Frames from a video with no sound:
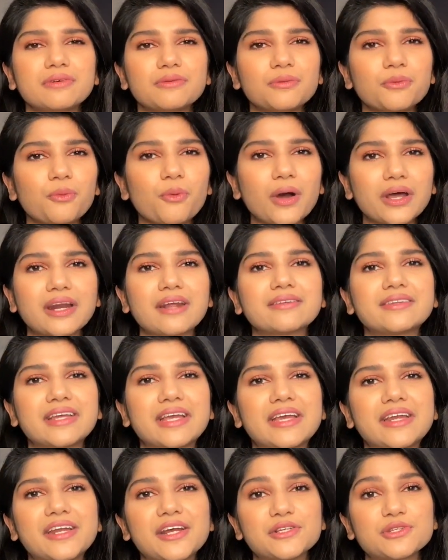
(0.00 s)
what are the
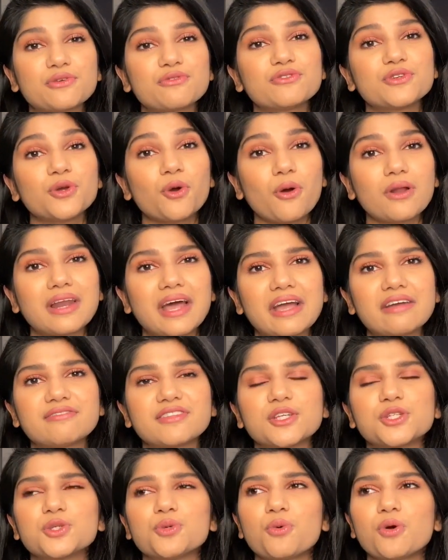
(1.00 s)
areas of your life
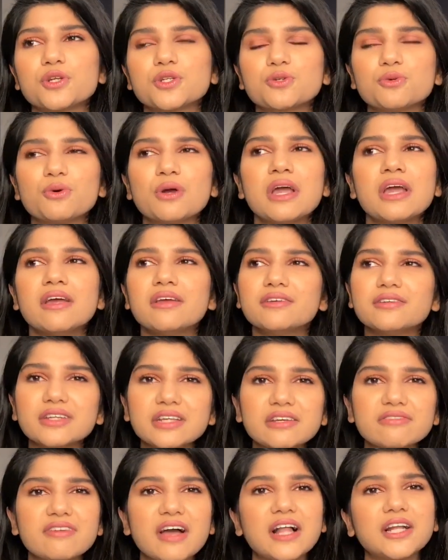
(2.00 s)
that you want to
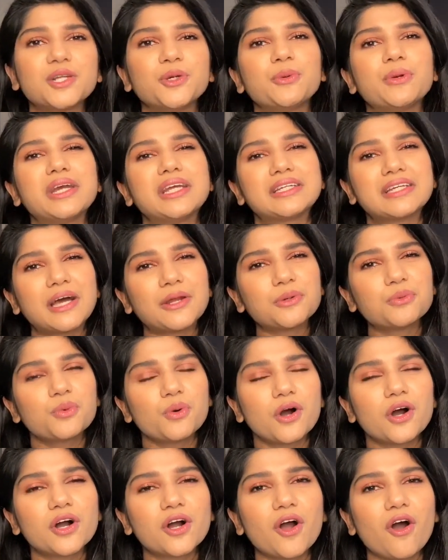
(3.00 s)
reevaluate and
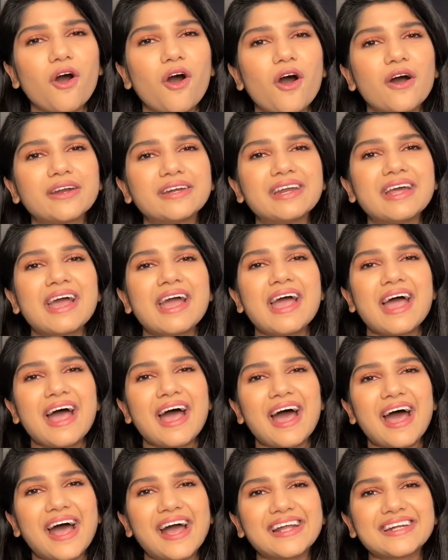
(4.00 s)
work on,
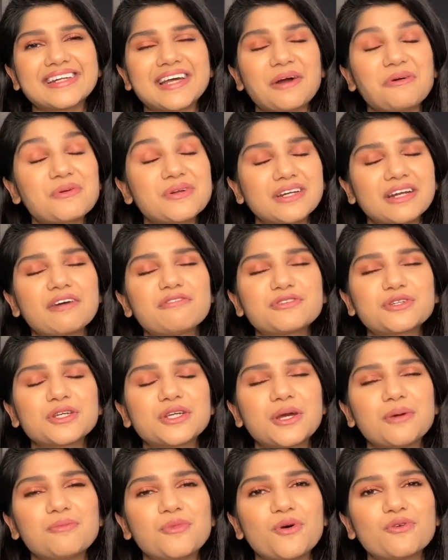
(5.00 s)
and I would love to
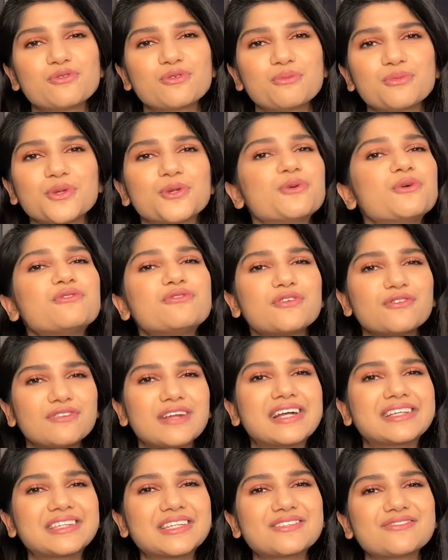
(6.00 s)
hear more from you. If you've
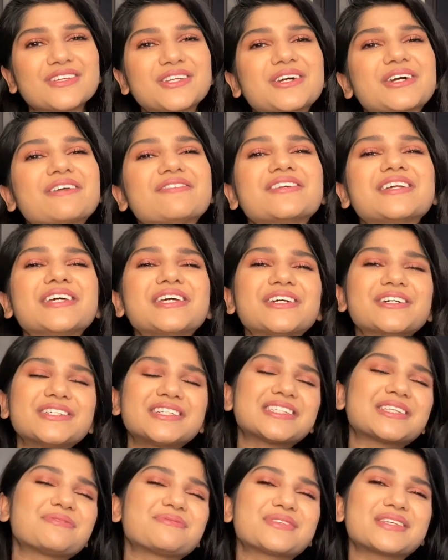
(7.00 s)
liked this video, give it a huge
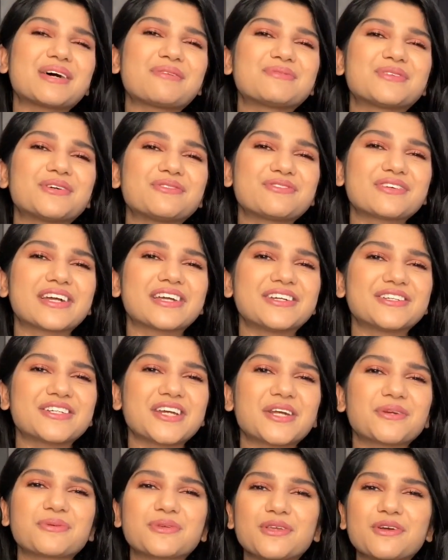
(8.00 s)
thumbs up. Don't forget to
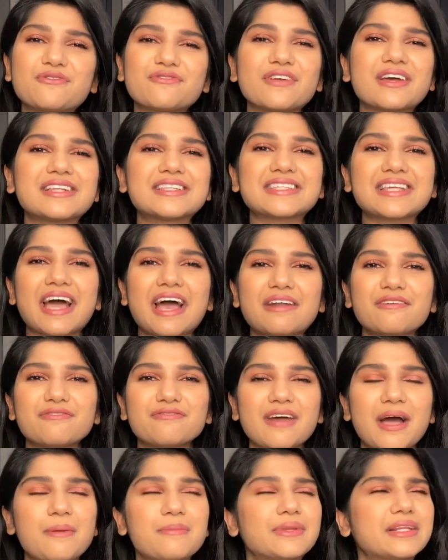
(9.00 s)
share it with your friends and
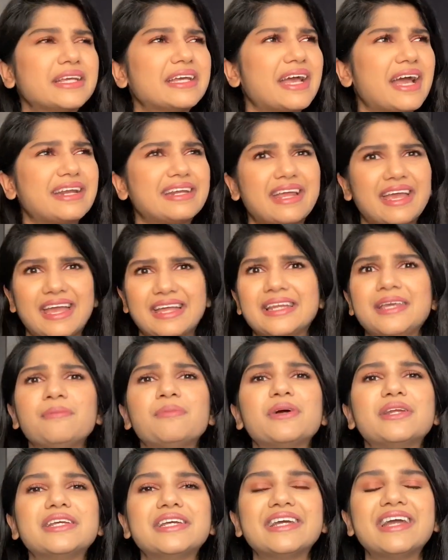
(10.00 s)
family and
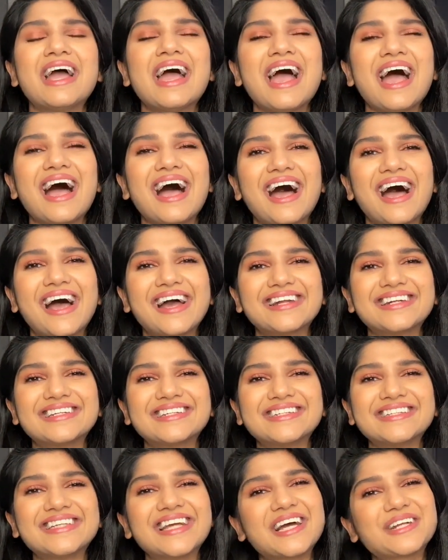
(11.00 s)
anybody, and
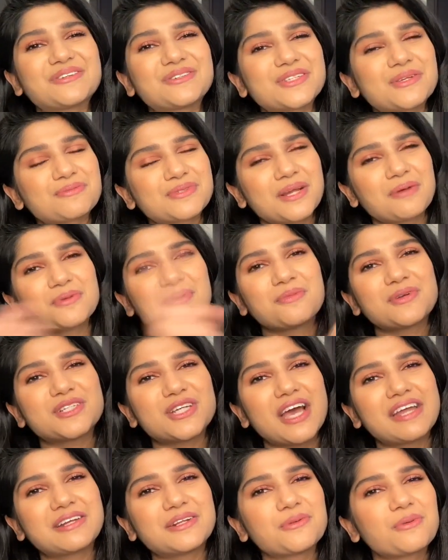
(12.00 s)
do subscribe to my
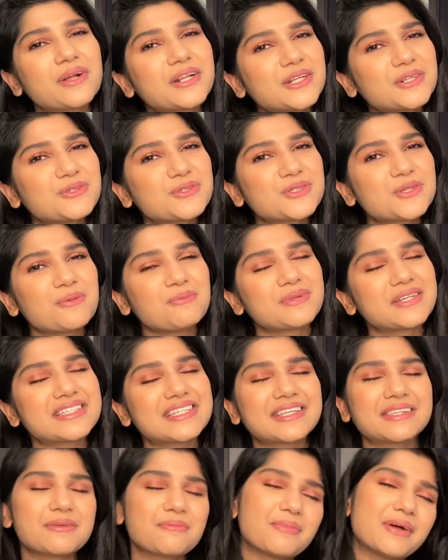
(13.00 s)
channel. While you do so, please
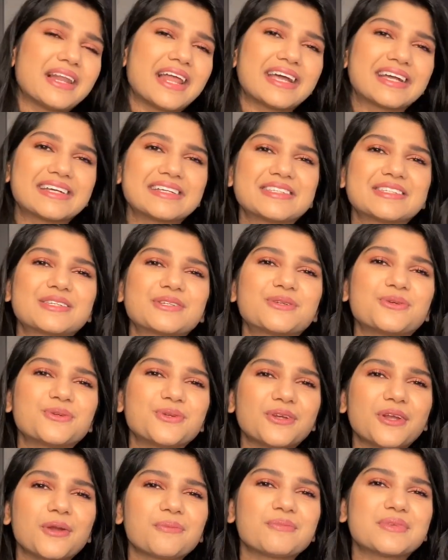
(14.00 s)
hit the bell icon so you
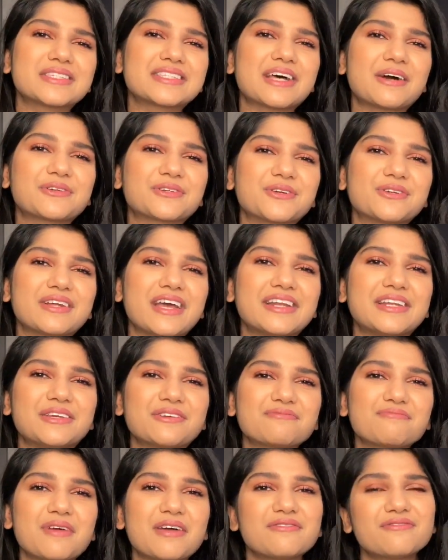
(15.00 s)
do not miss out on any
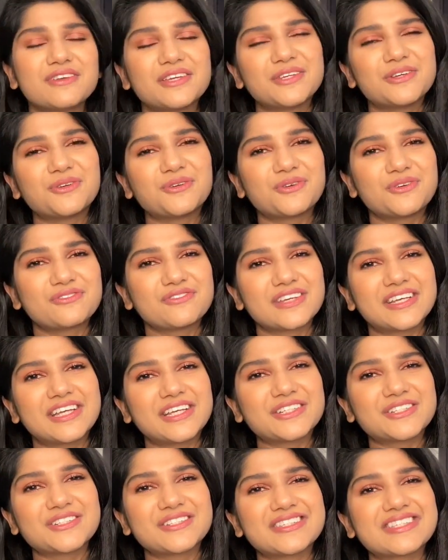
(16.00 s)
of my video
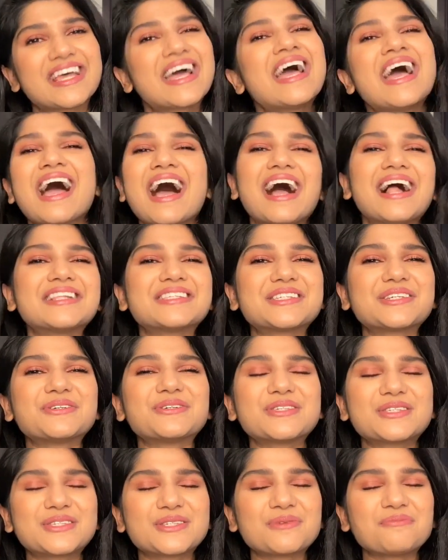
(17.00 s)
notifications. I'll see
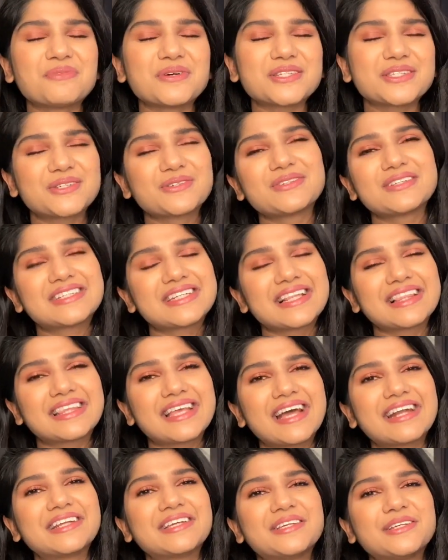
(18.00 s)
you super soon. Till
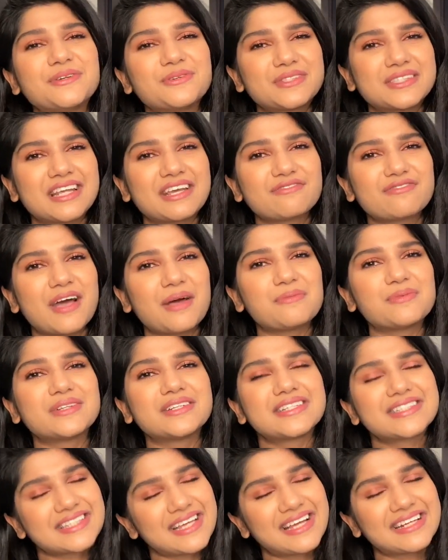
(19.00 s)
then, you stay
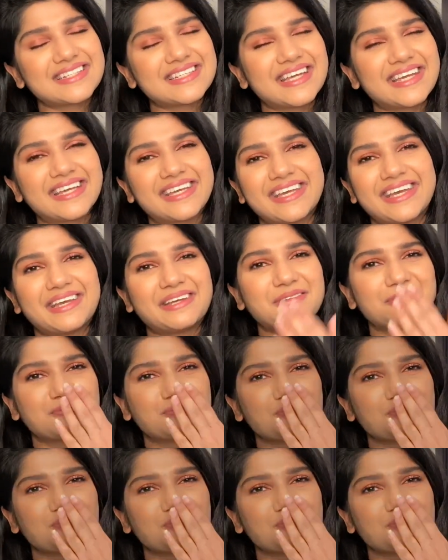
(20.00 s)
fabulous and take care.